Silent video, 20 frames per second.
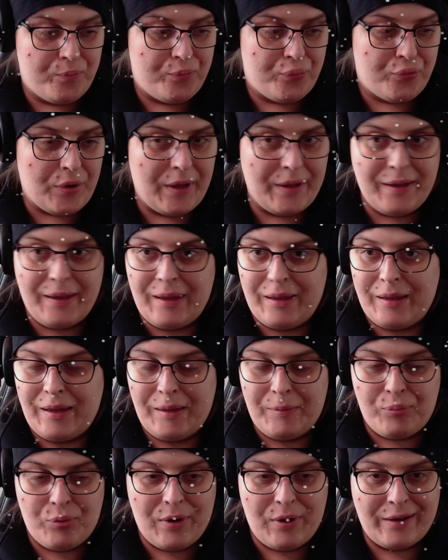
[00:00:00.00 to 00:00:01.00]
pra-
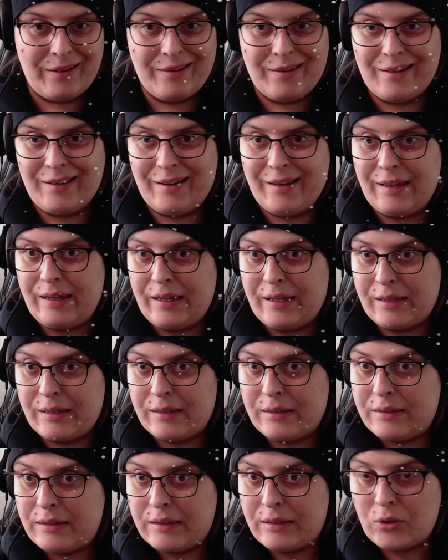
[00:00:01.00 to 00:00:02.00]
practically
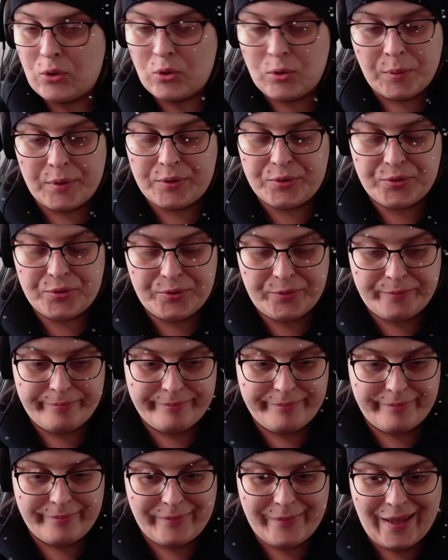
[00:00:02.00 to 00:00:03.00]
almost
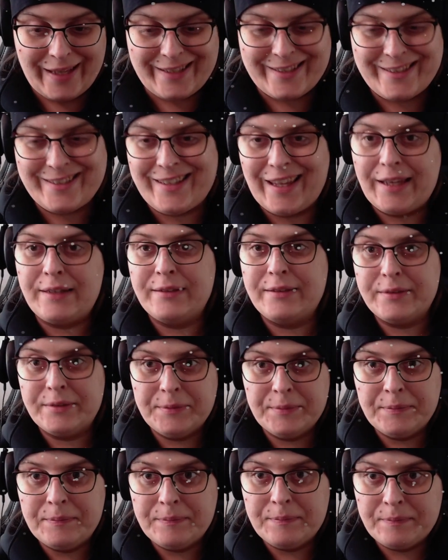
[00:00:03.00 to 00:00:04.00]
extinct
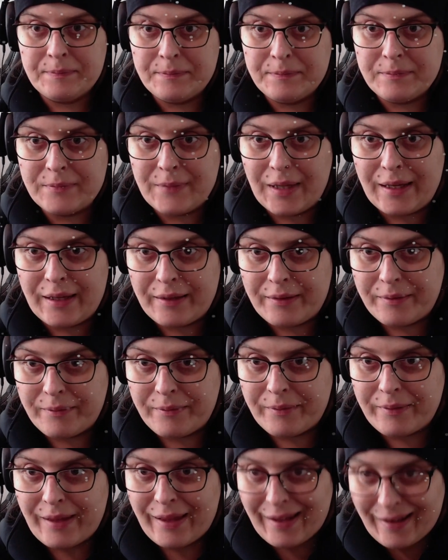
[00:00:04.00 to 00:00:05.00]
in
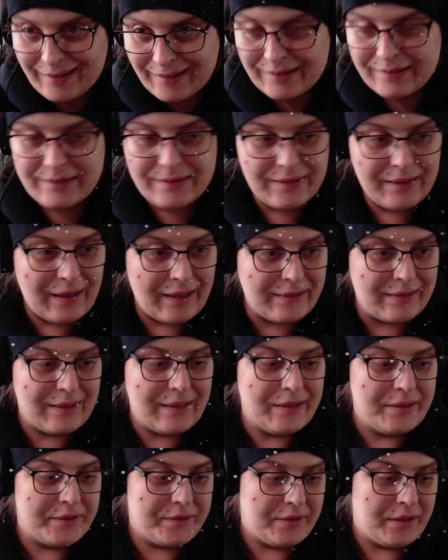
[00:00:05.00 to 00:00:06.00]
England, at
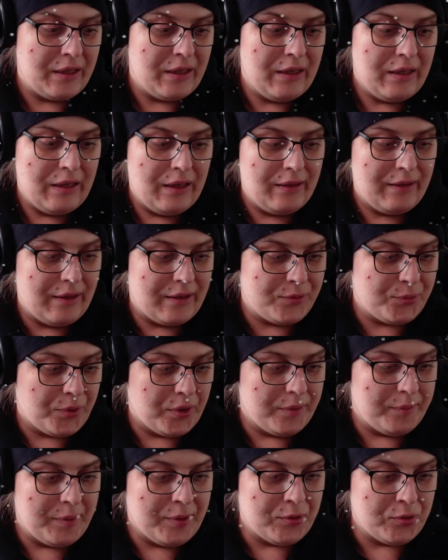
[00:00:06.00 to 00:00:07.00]
least. That's what I've
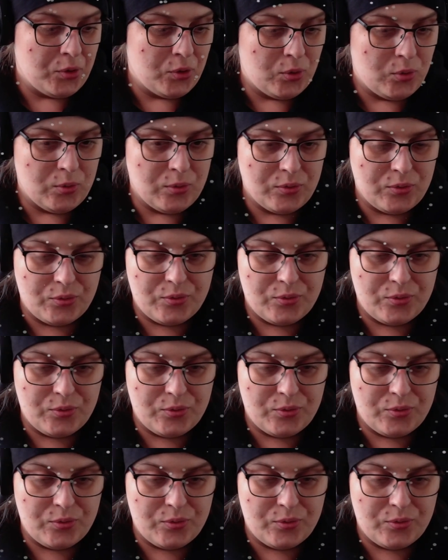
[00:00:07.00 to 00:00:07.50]
been told